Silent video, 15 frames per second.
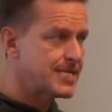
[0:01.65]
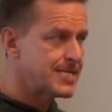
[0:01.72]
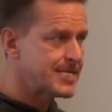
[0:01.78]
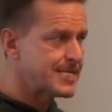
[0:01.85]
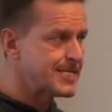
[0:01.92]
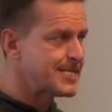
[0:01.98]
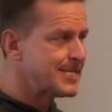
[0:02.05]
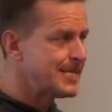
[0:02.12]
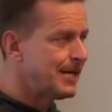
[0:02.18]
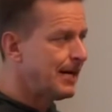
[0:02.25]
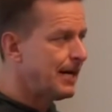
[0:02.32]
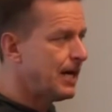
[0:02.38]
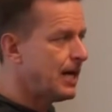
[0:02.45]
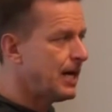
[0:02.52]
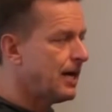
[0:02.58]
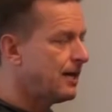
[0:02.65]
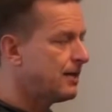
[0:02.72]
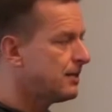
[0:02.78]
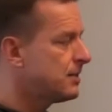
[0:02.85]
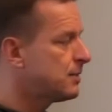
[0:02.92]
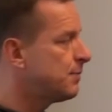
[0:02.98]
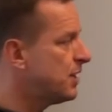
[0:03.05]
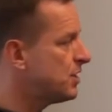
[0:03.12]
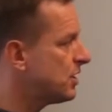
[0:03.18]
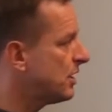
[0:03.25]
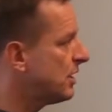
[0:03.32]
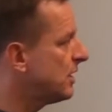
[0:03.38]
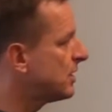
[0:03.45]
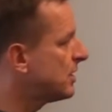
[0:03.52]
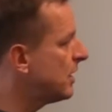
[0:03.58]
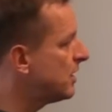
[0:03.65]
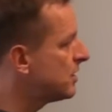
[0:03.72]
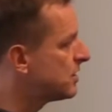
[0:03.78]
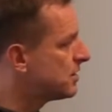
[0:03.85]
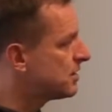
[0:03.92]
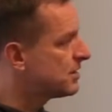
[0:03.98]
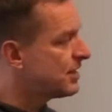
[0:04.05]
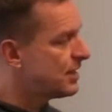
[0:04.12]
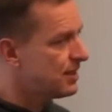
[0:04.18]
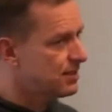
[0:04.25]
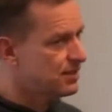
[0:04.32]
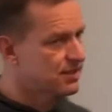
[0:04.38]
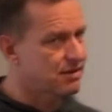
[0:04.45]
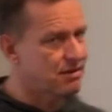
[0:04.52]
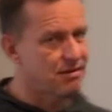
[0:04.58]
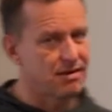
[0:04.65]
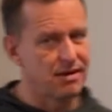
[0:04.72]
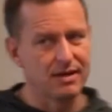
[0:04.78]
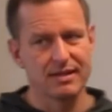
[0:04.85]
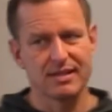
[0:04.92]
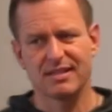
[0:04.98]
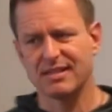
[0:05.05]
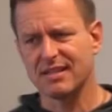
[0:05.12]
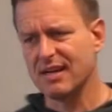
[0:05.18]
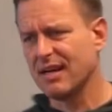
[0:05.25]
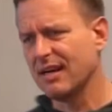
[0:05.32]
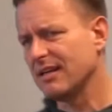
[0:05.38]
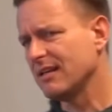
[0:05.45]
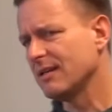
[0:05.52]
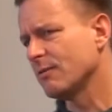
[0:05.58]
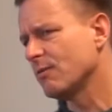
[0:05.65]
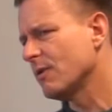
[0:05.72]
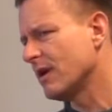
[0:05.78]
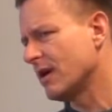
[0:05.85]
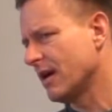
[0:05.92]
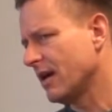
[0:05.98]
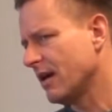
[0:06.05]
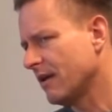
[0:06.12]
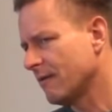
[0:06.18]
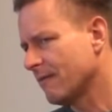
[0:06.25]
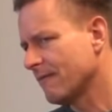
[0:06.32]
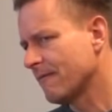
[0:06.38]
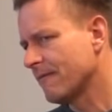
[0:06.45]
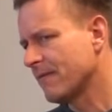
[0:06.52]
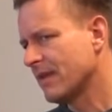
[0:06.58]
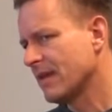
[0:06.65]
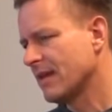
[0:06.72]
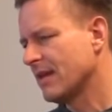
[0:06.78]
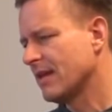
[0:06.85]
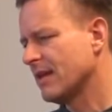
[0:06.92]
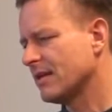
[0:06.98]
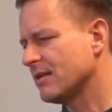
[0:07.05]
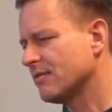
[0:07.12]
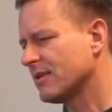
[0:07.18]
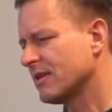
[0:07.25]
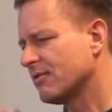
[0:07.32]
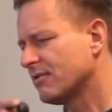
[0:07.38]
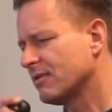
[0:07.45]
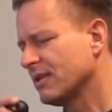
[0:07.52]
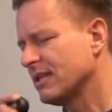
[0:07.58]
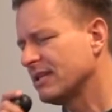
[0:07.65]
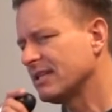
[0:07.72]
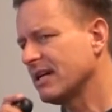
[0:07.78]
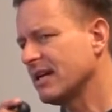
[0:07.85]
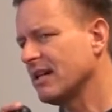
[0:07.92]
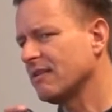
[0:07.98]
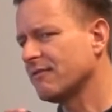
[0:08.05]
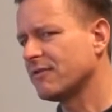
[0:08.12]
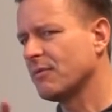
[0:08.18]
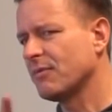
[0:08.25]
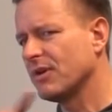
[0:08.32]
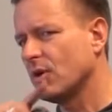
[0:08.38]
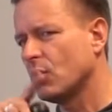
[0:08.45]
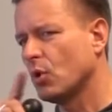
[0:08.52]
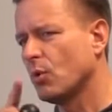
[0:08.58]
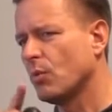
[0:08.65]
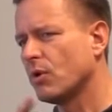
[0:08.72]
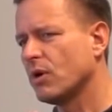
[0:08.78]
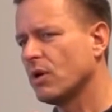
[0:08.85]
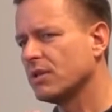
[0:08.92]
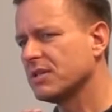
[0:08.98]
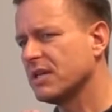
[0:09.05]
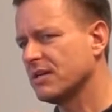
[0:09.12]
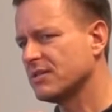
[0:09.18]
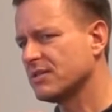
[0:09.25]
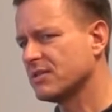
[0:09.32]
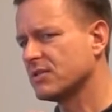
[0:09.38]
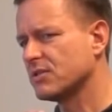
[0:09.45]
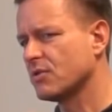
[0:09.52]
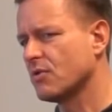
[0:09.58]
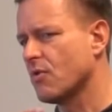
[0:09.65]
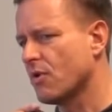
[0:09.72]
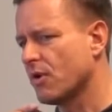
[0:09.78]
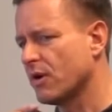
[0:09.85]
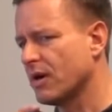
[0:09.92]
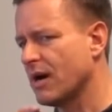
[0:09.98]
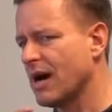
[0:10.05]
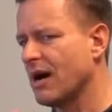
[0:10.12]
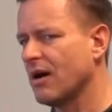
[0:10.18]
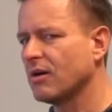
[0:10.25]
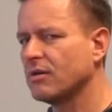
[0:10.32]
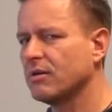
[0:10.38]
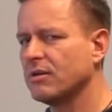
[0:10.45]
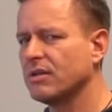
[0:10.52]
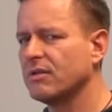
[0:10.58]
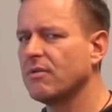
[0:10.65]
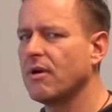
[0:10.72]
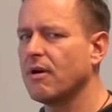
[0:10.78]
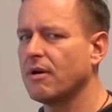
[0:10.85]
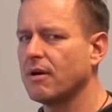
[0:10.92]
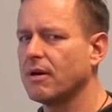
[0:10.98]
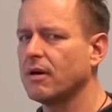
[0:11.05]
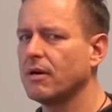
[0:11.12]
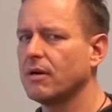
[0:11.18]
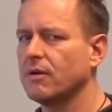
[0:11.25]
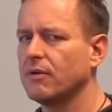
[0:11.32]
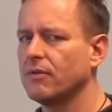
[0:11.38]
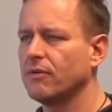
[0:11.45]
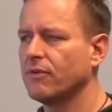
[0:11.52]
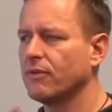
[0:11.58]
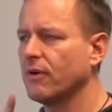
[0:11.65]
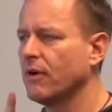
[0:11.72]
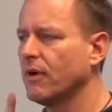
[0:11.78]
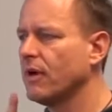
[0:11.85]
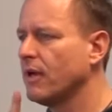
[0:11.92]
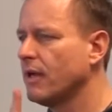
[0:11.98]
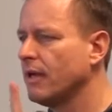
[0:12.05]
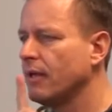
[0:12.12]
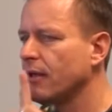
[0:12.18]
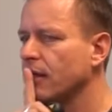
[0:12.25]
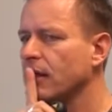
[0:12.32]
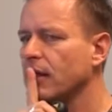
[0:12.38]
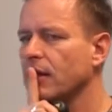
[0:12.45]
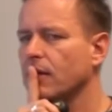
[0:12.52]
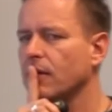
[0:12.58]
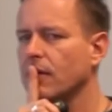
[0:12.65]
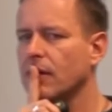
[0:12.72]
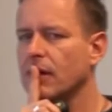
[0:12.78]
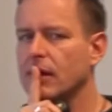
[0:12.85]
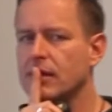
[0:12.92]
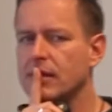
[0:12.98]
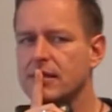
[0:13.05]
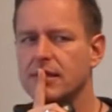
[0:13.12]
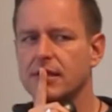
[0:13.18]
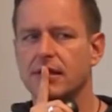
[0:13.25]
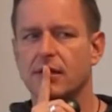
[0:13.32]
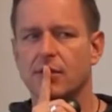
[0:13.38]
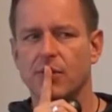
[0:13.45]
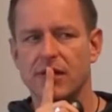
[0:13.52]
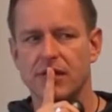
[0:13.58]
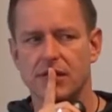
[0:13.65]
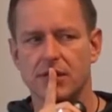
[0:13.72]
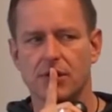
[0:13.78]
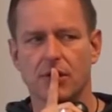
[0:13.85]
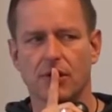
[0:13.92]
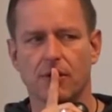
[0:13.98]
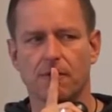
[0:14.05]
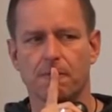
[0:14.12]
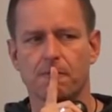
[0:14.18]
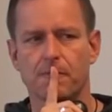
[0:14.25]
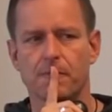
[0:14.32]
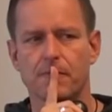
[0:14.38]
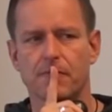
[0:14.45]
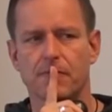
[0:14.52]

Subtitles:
Yeah? And especially intelligence tests are designed in a way that you can really tell from the overall test score how good you are. So, just a question to you.